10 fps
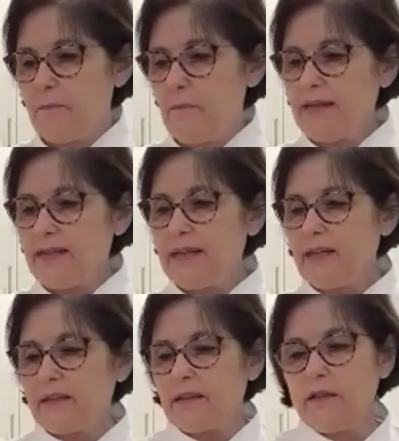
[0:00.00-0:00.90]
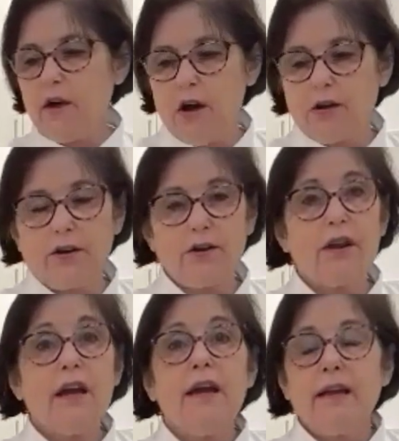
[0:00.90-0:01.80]
may take a little
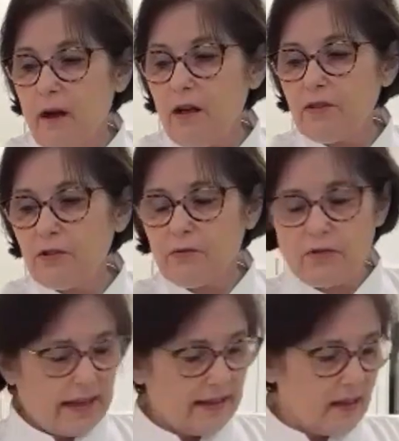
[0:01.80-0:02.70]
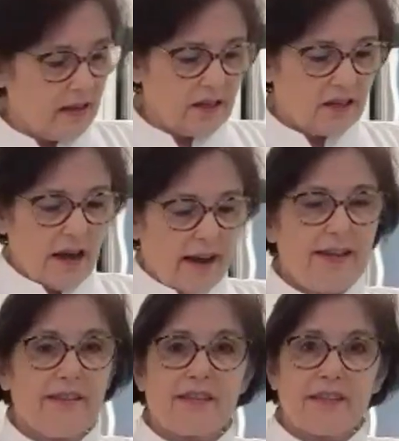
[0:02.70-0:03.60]
longer. Also get the
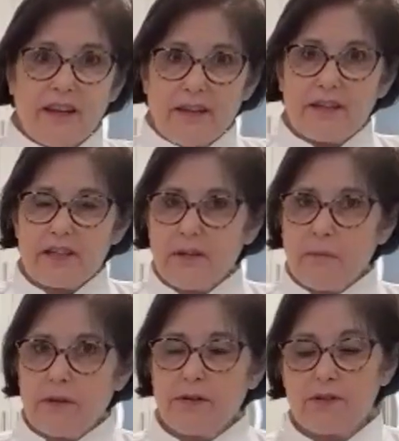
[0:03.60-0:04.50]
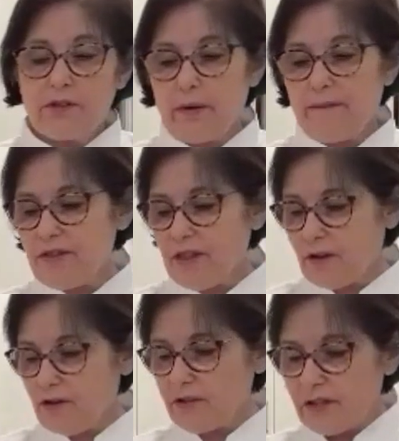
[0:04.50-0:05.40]
size kind of similar so everything
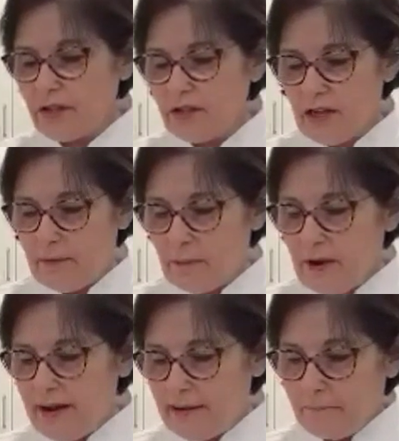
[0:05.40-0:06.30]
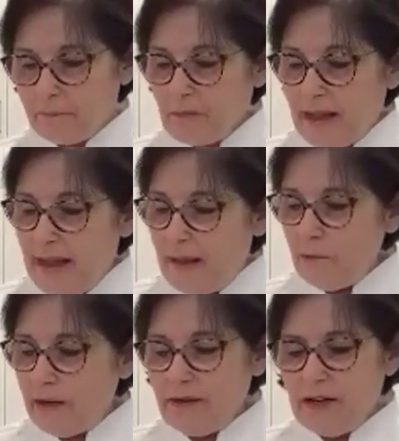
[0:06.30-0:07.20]
cooks at the same rate.
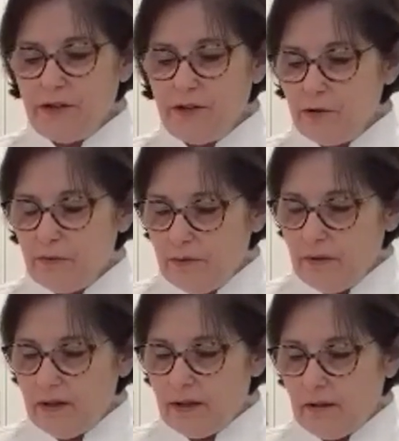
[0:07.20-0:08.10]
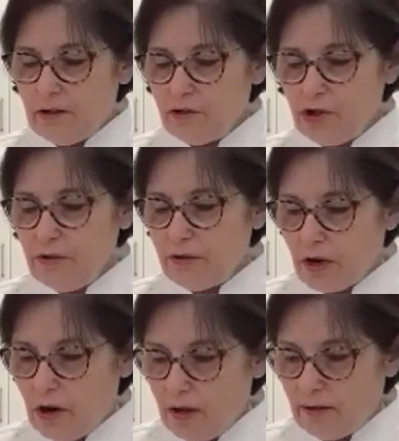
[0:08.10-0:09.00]
What I'm going to do, I'll show you the
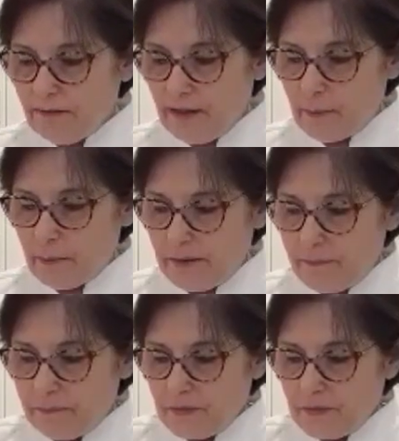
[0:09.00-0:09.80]
cauliflower, but